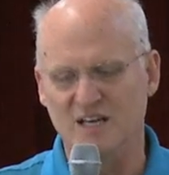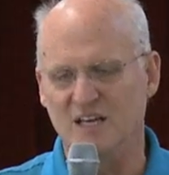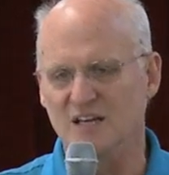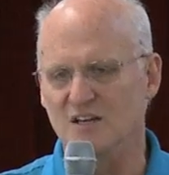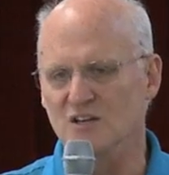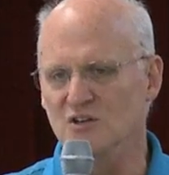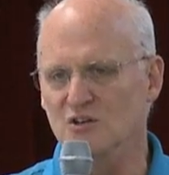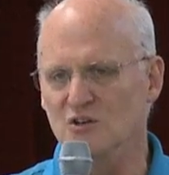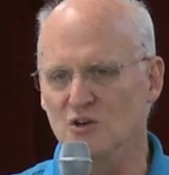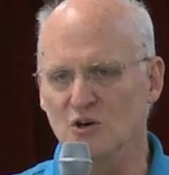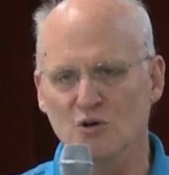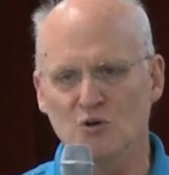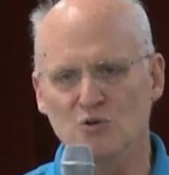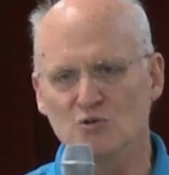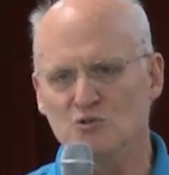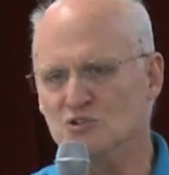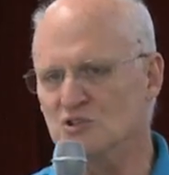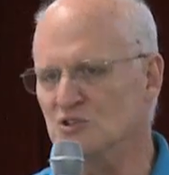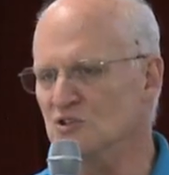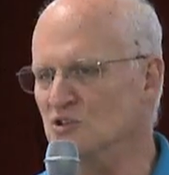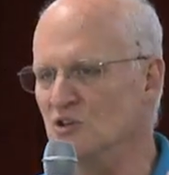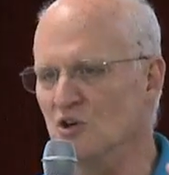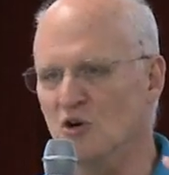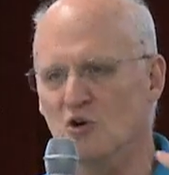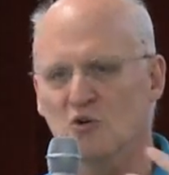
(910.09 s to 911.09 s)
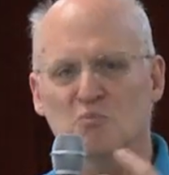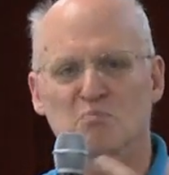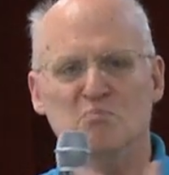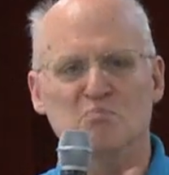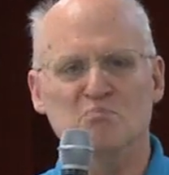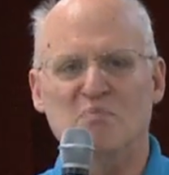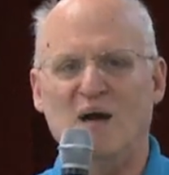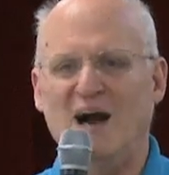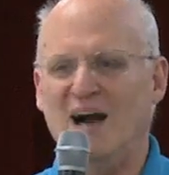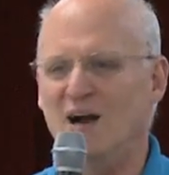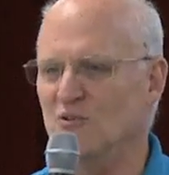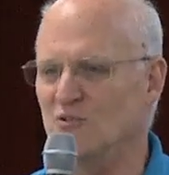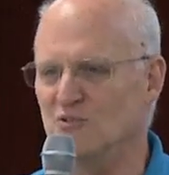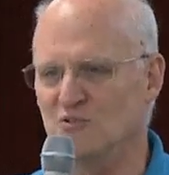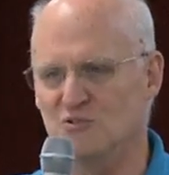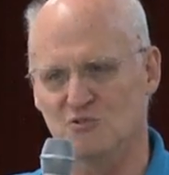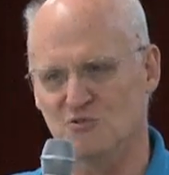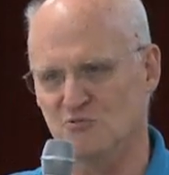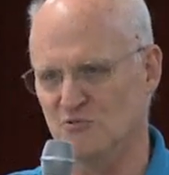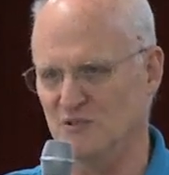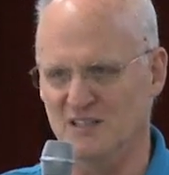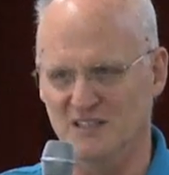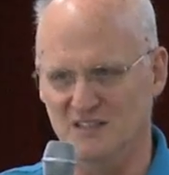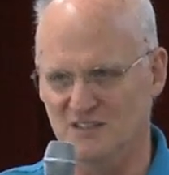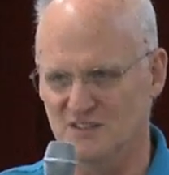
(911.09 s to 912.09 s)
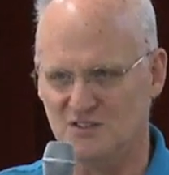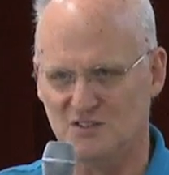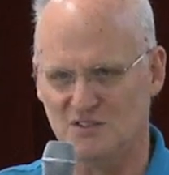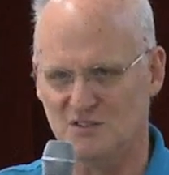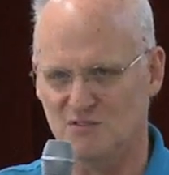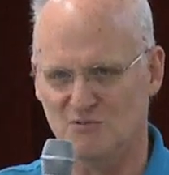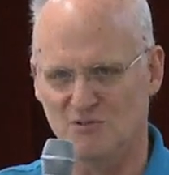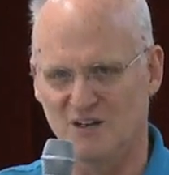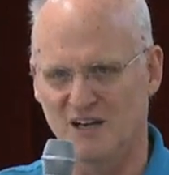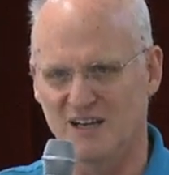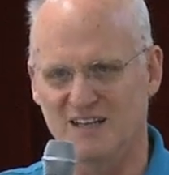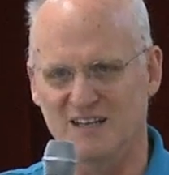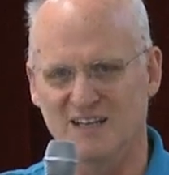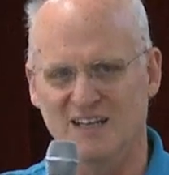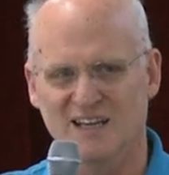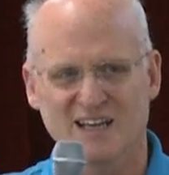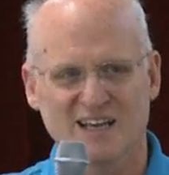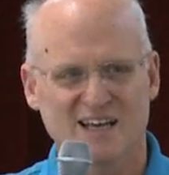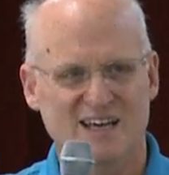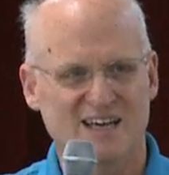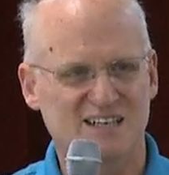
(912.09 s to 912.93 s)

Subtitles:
that knows no boundaries, right?